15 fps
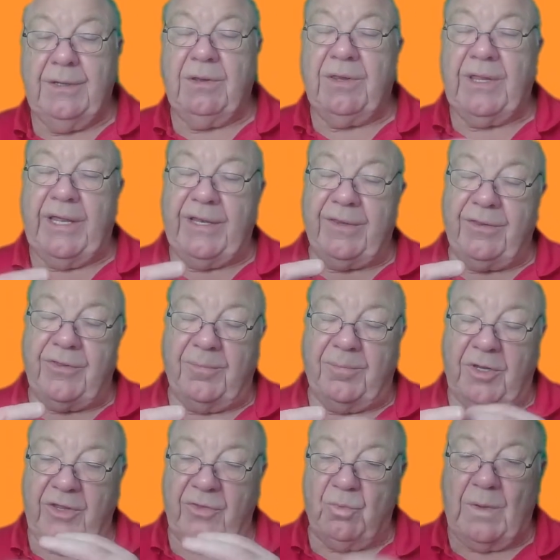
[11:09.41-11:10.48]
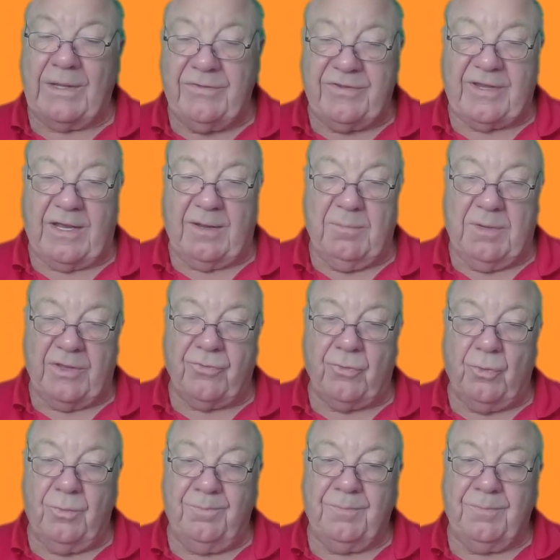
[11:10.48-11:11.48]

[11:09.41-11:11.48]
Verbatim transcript: It supplies one tongue muscle